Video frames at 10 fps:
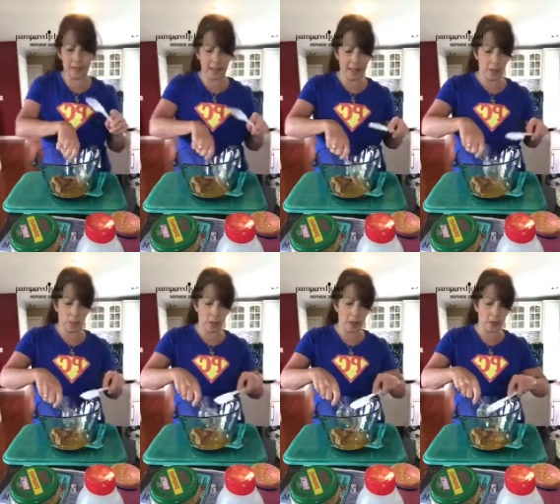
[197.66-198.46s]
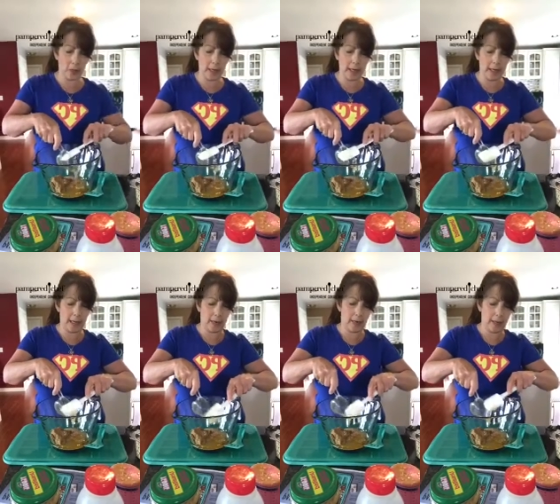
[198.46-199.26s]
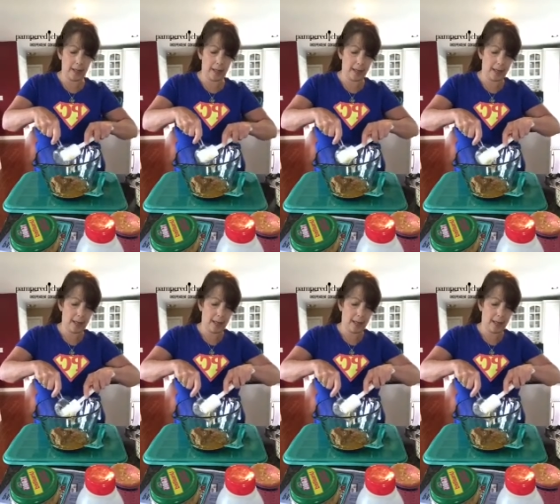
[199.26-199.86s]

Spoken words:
one. It works great in everything.